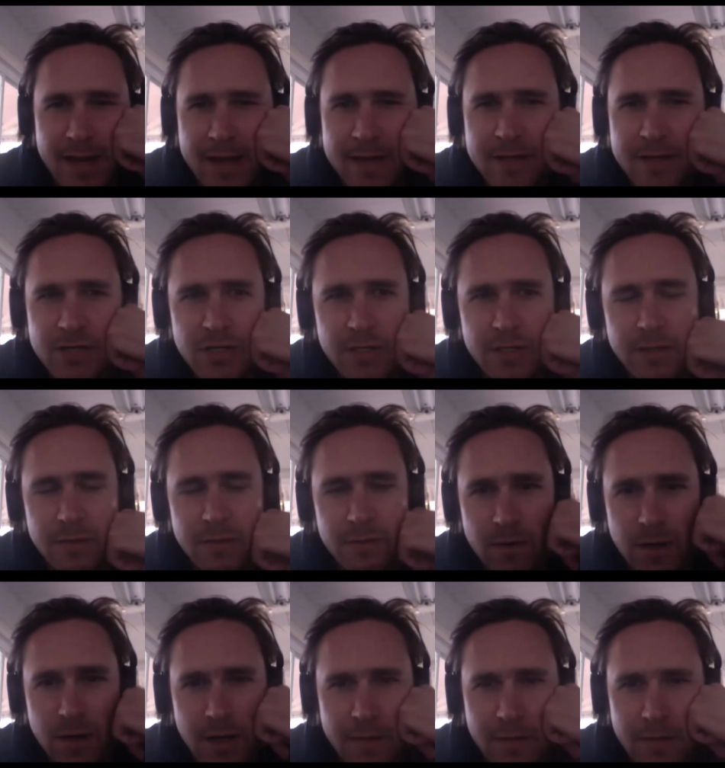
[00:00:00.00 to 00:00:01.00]
initially
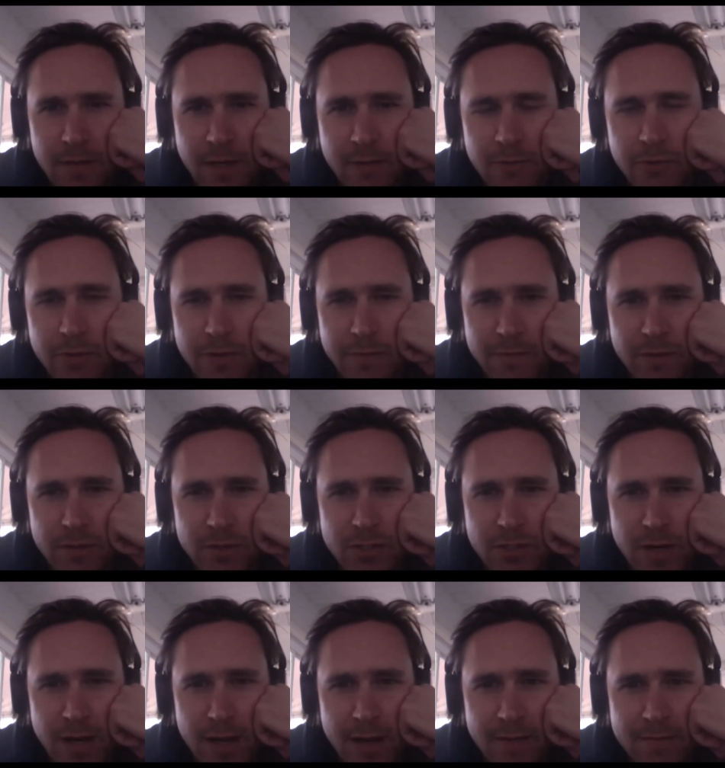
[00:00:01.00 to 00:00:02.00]
I, I, wrote the first
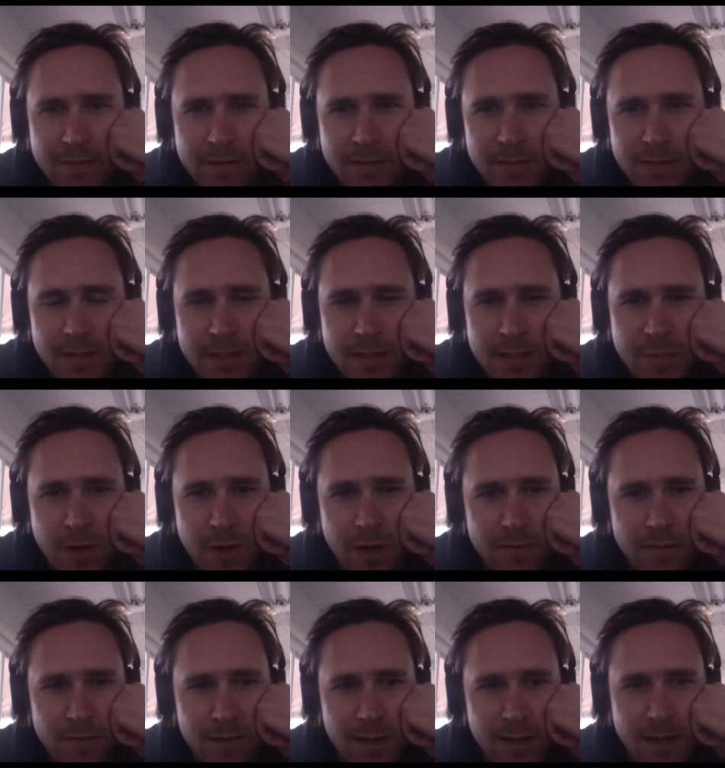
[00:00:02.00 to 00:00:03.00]
draft as part
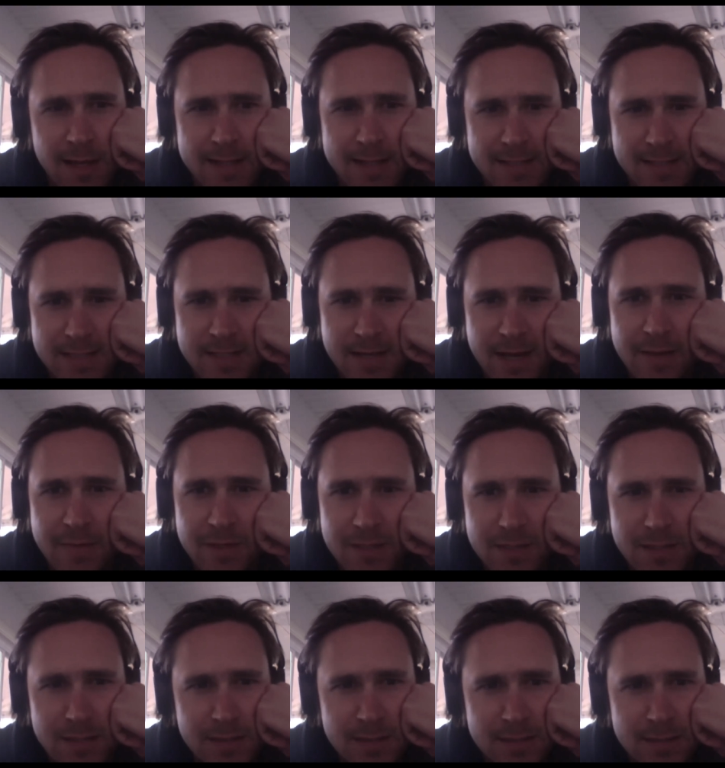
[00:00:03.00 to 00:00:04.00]
of a class assignment.